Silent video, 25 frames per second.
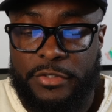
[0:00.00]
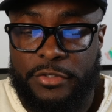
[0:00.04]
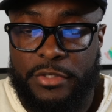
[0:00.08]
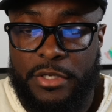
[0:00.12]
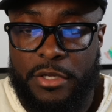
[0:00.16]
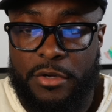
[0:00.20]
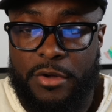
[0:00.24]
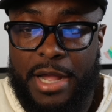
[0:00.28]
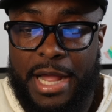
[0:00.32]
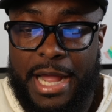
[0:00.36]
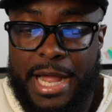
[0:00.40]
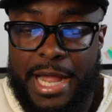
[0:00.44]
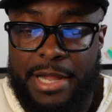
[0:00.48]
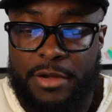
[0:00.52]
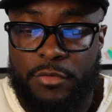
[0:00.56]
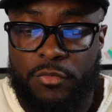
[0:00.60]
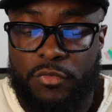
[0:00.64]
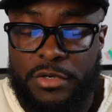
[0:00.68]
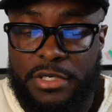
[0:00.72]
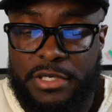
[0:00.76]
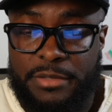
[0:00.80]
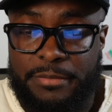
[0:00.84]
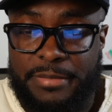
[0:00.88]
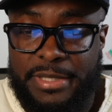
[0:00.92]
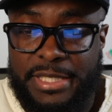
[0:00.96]
I
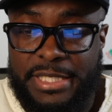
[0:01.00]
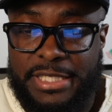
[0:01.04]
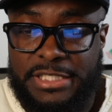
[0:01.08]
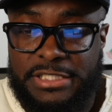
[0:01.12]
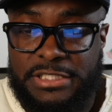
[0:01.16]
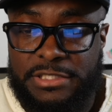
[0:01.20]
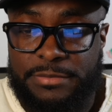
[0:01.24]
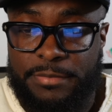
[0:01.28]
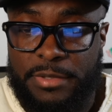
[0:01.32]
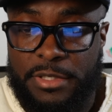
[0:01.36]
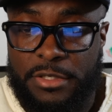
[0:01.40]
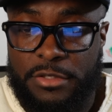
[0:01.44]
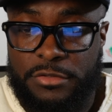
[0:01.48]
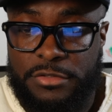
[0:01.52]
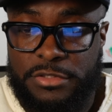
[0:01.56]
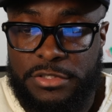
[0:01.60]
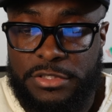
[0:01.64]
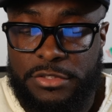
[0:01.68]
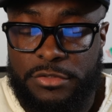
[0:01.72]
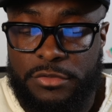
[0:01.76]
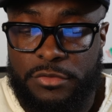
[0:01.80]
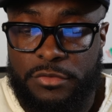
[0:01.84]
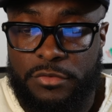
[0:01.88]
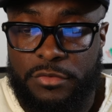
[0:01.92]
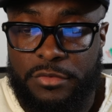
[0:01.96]
want to be exposed
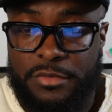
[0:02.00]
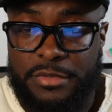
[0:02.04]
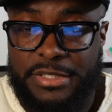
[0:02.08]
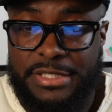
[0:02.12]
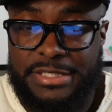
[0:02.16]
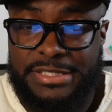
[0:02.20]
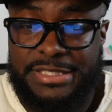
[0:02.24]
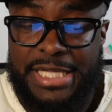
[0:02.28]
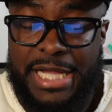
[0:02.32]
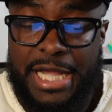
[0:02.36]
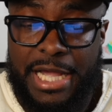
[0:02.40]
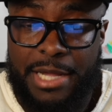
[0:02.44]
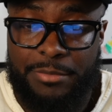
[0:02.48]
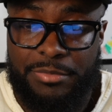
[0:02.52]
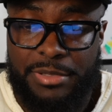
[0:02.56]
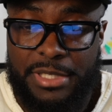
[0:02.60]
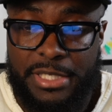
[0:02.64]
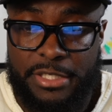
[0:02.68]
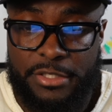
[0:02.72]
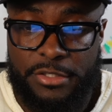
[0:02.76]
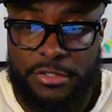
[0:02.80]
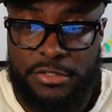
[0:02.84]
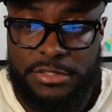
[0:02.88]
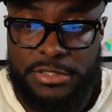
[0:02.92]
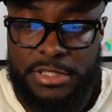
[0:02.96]
to the top
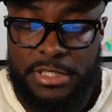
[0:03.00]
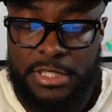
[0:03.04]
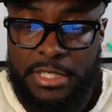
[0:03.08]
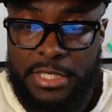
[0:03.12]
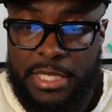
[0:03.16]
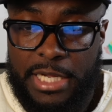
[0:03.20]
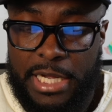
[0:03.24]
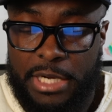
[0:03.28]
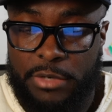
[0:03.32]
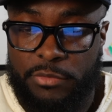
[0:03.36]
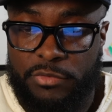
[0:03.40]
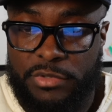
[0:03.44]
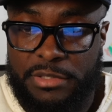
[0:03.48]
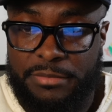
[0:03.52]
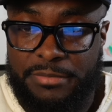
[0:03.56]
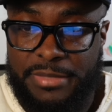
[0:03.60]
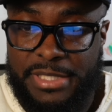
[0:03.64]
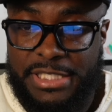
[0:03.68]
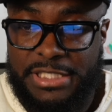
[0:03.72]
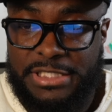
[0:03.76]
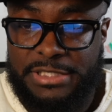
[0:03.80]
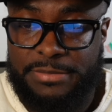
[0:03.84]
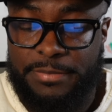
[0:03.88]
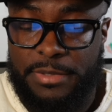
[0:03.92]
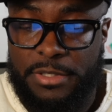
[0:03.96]
players. I want to be
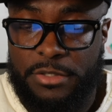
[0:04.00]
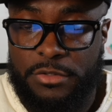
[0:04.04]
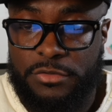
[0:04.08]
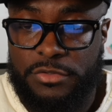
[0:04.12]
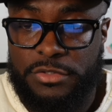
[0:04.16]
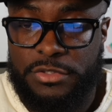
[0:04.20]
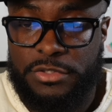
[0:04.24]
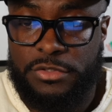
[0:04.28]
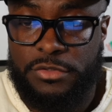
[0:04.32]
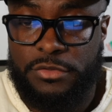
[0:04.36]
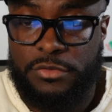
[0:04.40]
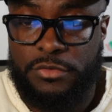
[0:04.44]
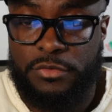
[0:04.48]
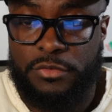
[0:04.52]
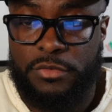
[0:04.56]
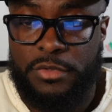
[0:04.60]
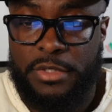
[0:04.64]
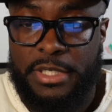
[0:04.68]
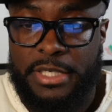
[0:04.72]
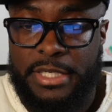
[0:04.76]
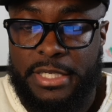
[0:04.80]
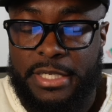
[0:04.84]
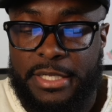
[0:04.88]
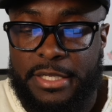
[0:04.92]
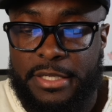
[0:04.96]
exposed to
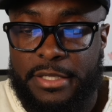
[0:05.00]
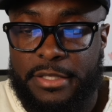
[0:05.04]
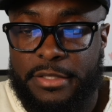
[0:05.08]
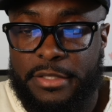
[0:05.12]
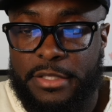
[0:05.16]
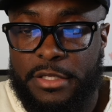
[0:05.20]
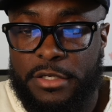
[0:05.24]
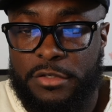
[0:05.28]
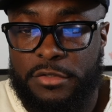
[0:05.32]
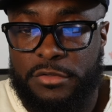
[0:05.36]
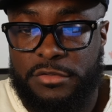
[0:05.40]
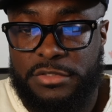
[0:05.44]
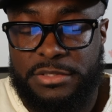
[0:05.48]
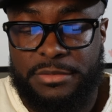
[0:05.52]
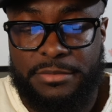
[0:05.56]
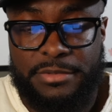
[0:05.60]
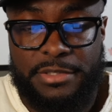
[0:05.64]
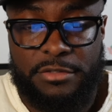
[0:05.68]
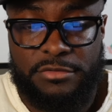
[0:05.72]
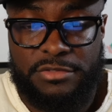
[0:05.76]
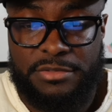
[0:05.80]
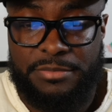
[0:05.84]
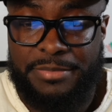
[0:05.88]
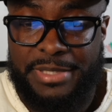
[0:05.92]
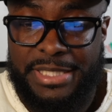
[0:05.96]
those
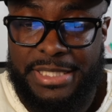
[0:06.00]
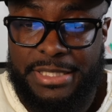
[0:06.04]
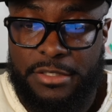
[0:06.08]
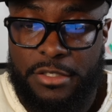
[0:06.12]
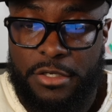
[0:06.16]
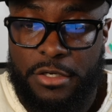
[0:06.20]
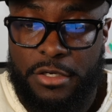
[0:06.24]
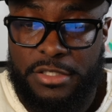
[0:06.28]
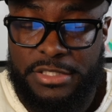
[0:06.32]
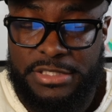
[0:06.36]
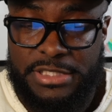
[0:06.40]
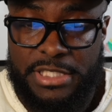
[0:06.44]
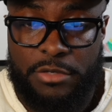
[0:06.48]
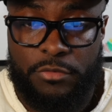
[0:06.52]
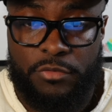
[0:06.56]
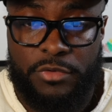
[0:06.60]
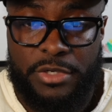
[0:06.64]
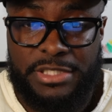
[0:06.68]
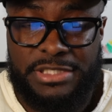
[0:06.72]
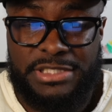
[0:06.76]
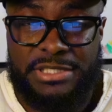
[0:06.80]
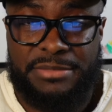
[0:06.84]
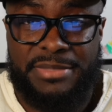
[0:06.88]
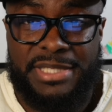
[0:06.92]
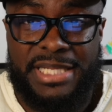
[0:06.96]
big dogs, and I want
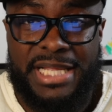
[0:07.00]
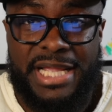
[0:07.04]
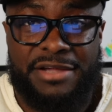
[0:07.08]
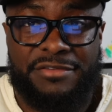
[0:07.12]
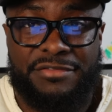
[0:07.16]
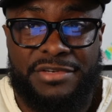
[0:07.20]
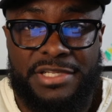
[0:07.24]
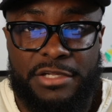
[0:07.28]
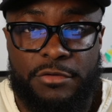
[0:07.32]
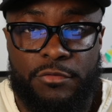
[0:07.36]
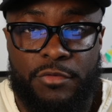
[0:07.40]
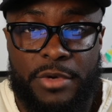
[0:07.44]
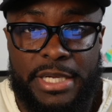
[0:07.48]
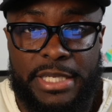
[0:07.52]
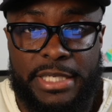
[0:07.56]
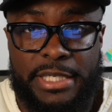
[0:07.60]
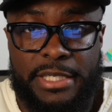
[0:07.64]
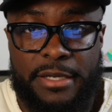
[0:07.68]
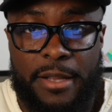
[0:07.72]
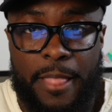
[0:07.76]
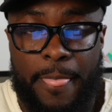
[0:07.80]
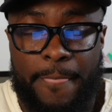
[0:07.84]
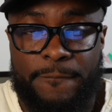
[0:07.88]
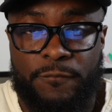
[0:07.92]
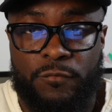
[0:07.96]
it to be heavily weighted
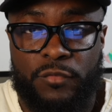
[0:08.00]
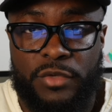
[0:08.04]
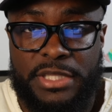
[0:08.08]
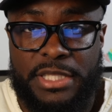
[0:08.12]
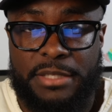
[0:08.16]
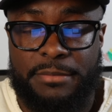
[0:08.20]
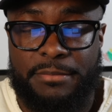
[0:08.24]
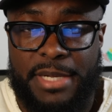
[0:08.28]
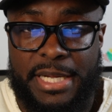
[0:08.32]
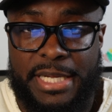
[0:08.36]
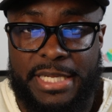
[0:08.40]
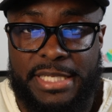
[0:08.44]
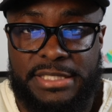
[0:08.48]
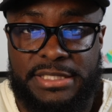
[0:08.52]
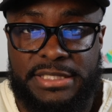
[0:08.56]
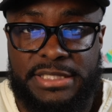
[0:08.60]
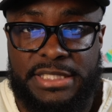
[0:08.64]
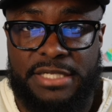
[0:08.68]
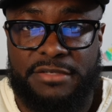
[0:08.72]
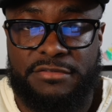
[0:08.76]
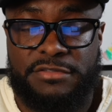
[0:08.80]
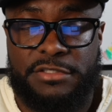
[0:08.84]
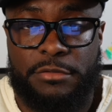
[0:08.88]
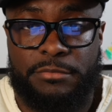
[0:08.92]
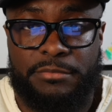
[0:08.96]
within my
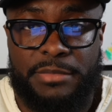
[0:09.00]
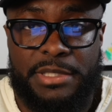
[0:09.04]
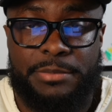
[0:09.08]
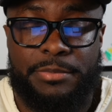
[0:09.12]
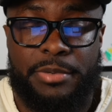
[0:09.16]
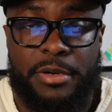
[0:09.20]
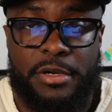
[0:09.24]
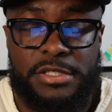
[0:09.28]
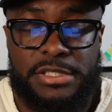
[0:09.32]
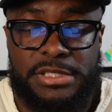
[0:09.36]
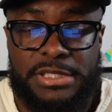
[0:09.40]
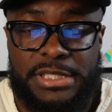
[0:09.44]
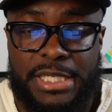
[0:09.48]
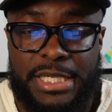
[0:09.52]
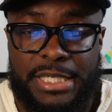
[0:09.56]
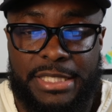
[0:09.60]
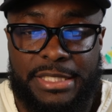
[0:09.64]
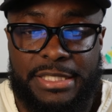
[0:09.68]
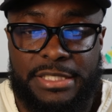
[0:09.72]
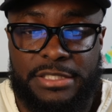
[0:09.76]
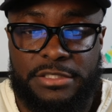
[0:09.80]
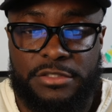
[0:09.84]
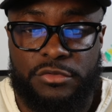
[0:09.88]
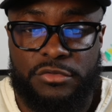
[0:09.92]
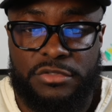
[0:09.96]
ETF. So me personally, I
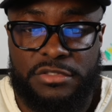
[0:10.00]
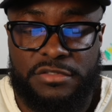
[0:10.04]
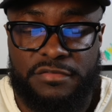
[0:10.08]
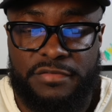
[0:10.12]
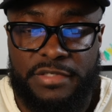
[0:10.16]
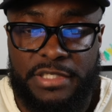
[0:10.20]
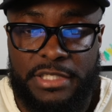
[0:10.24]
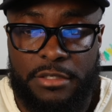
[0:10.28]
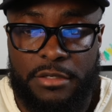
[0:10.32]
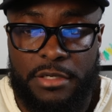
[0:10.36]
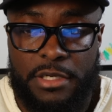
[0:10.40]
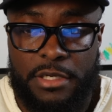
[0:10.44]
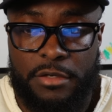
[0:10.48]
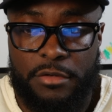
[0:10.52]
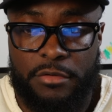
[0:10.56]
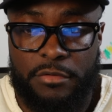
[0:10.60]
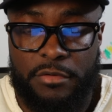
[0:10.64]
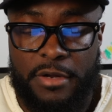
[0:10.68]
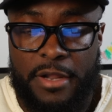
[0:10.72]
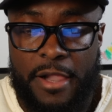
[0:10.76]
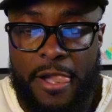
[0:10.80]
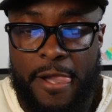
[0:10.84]
lean towards VOO.